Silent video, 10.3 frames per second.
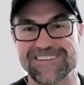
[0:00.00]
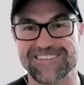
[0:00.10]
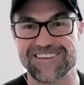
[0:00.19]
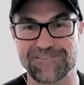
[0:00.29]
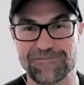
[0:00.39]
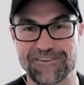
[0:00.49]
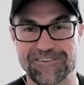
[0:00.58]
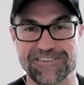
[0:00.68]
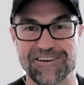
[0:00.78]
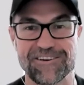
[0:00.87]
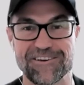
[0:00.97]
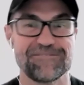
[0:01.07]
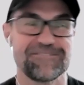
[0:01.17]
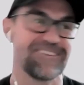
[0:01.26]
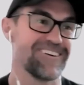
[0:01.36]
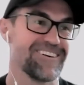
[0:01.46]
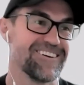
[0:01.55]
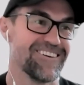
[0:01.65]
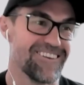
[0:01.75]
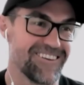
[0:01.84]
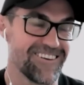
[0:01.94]
just gets rid of the sodium.
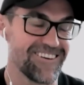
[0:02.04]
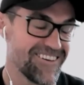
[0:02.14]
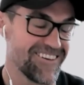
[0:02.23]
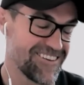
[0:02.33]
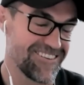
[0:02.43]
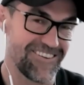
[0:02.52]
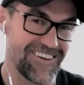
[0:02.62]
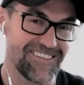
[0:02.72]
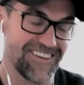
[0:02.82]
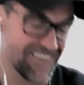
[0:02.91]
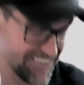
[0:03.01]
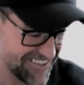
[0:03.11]
Mm. fascinating.